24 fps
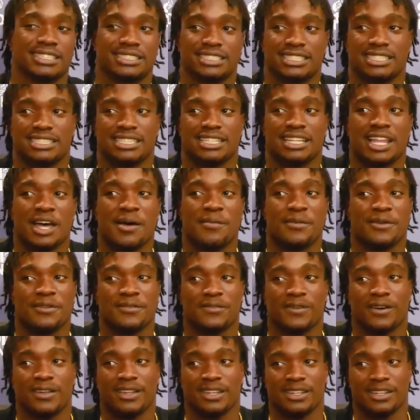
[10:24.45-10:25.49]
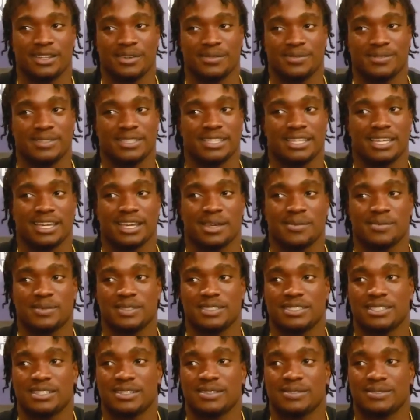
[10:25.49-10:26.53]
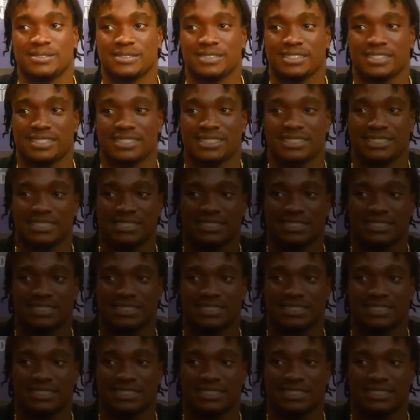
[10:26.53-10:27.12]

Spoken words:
just allowed me to fall in love with the game itself, you know.